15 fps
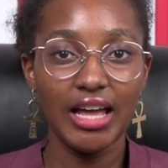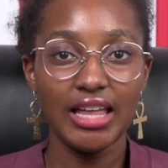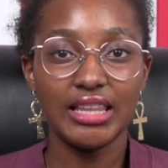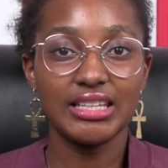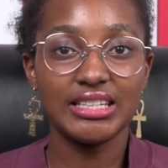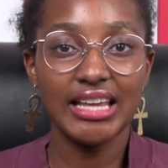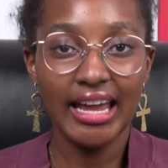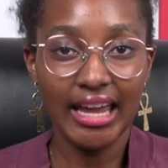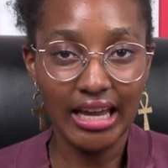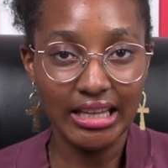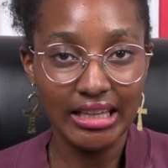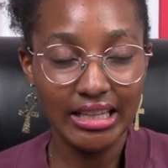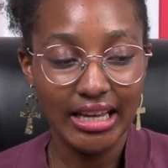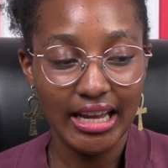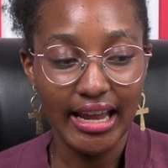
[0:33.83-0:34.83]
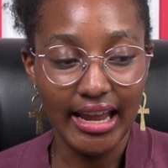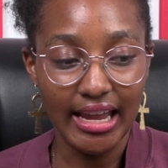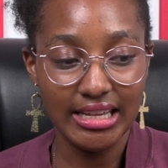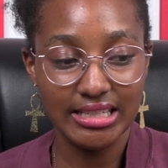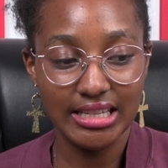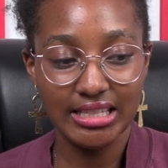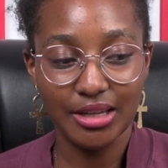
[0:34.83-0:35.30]
The second
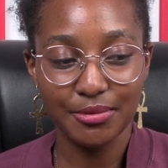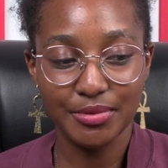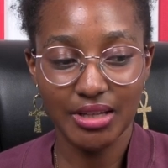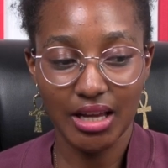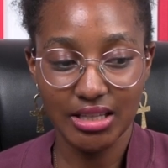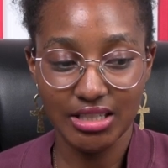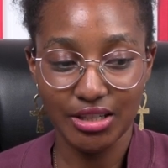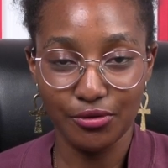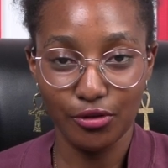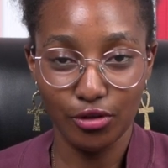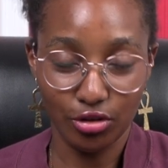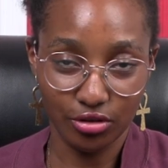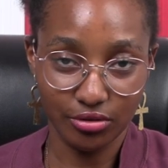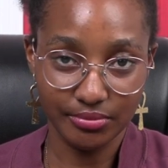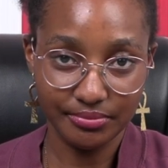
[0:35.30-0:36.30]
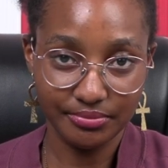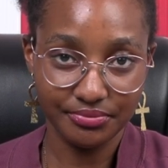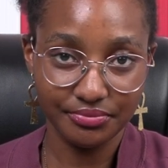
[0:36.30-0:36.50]
is the substantive law.